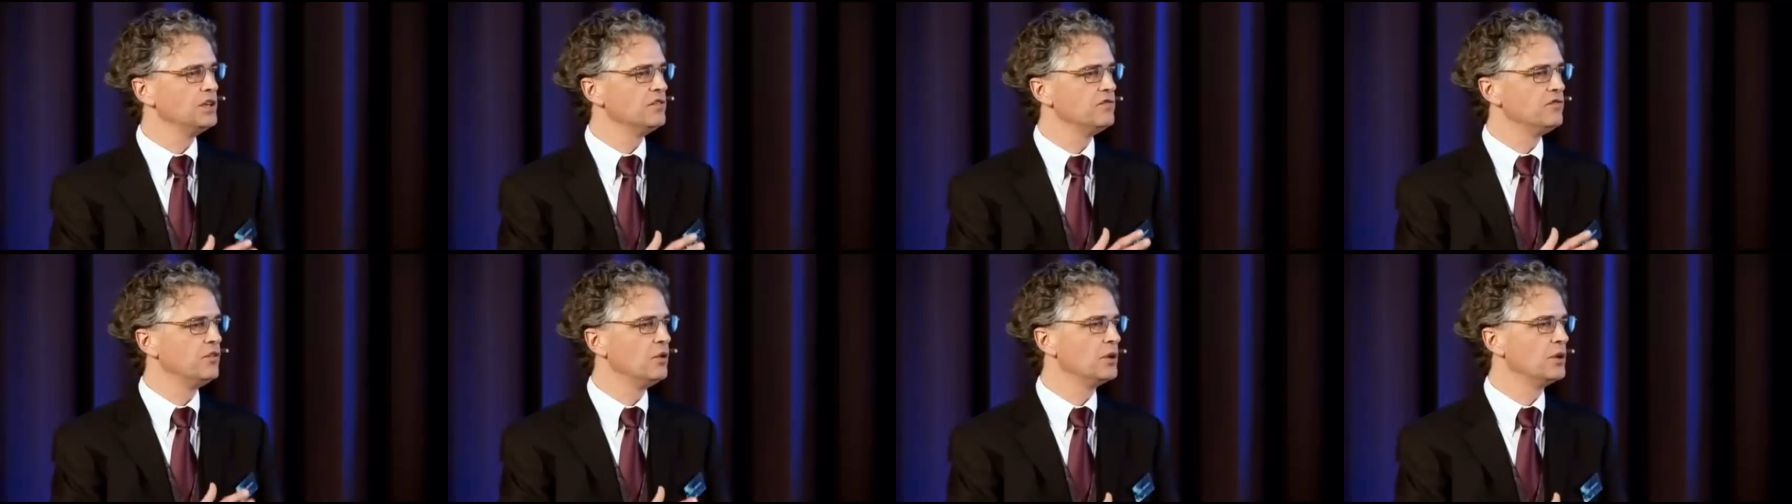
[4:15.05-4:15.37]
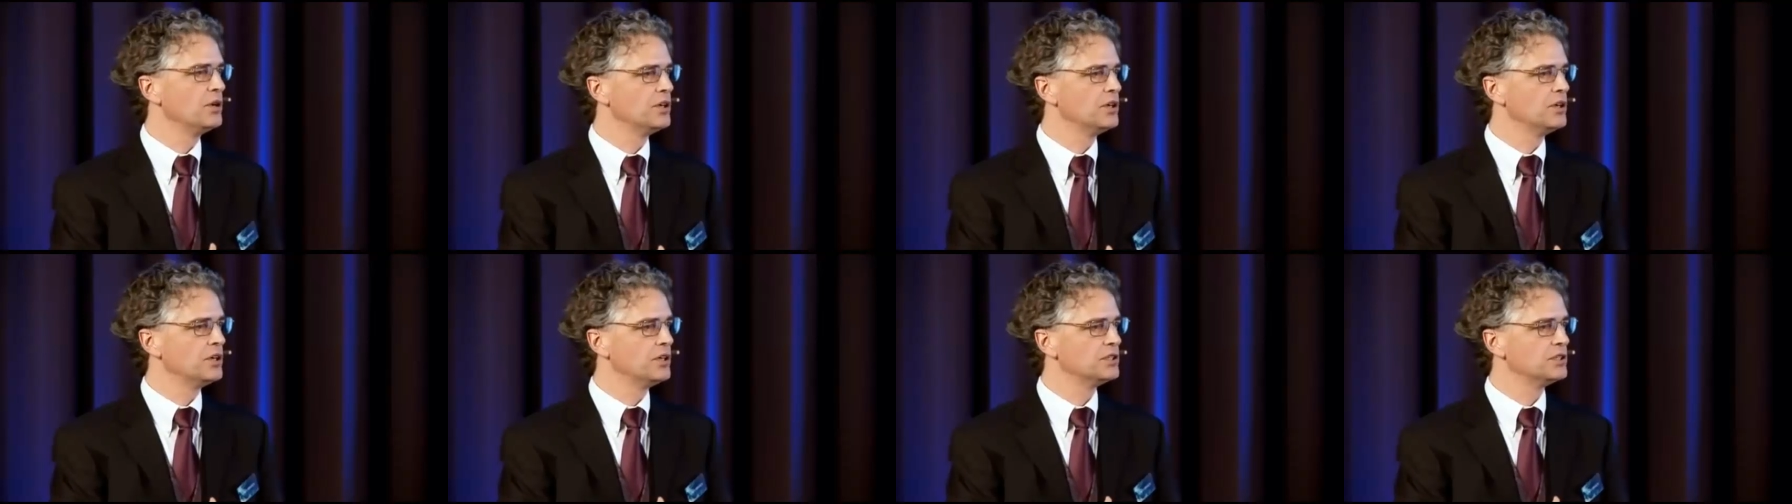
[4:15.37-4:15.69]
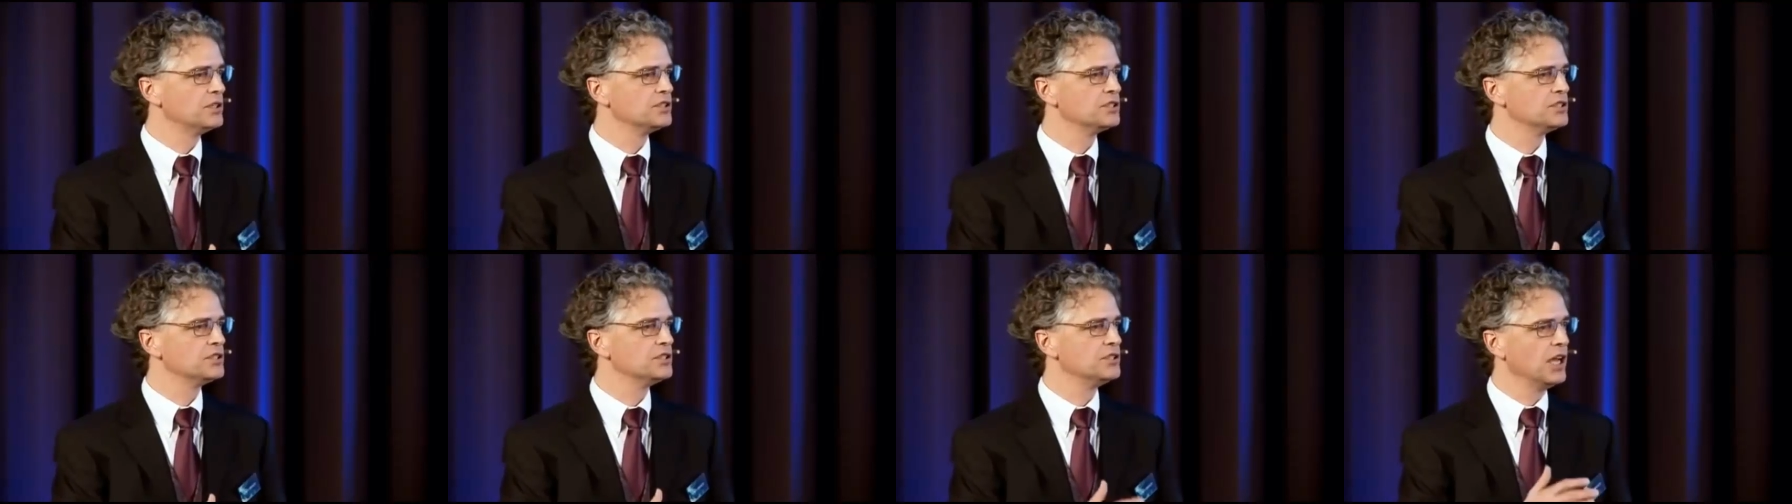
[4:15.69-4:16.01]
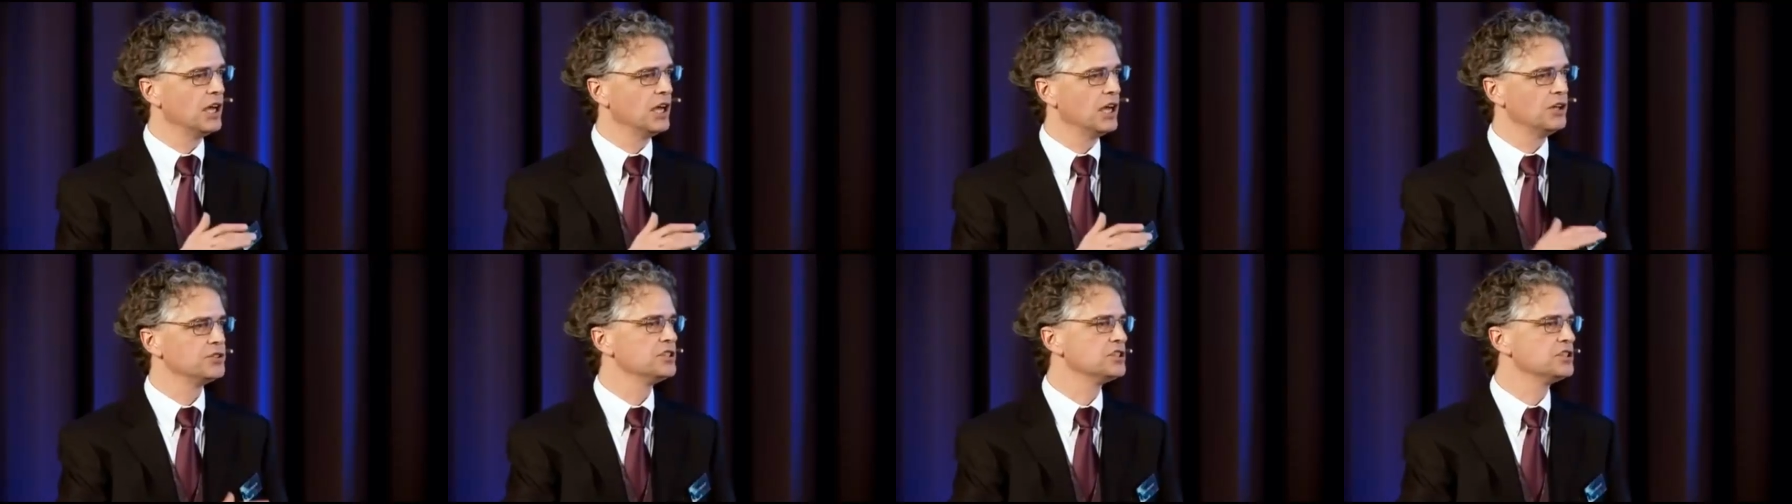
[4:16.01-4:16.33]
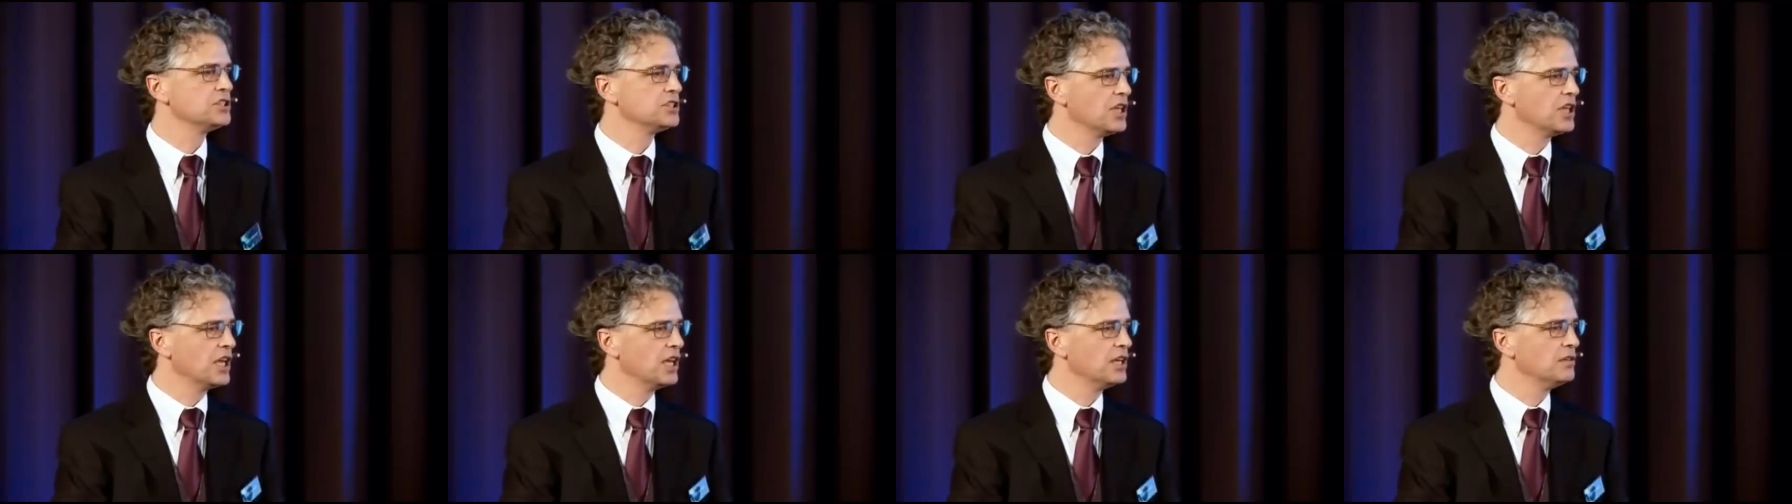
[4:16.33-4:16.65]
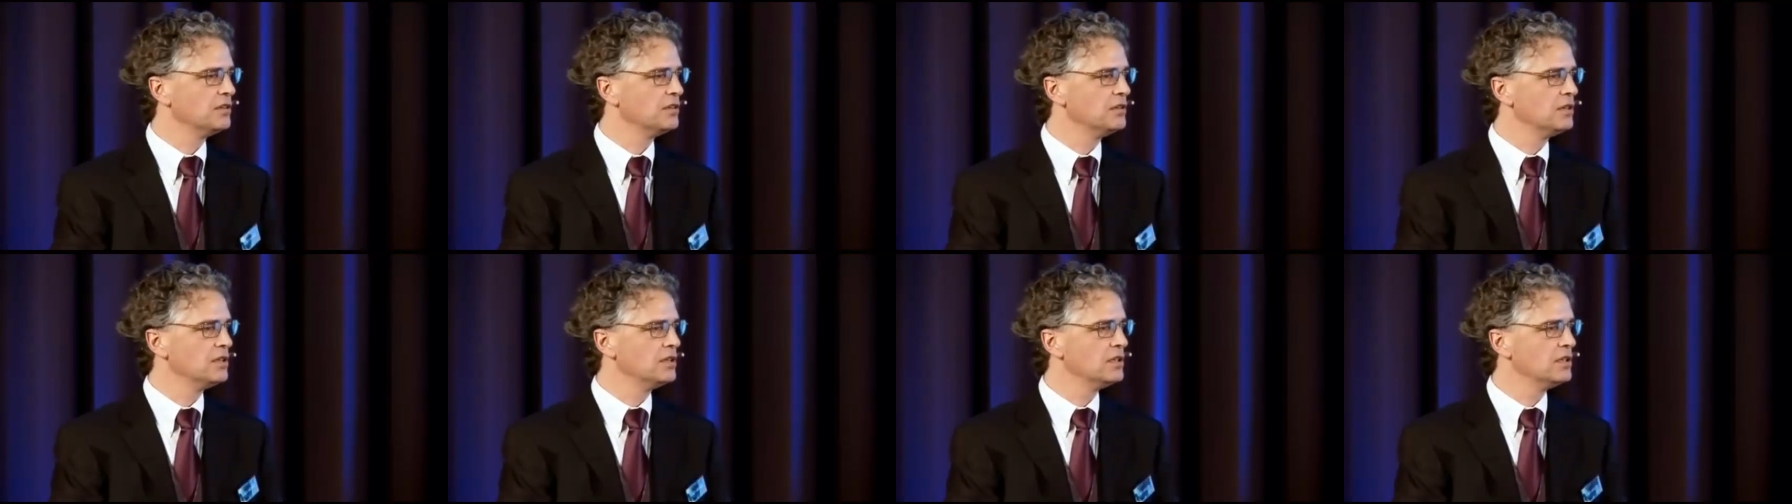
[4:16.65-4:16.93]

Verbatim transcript: to four hertz, delta state,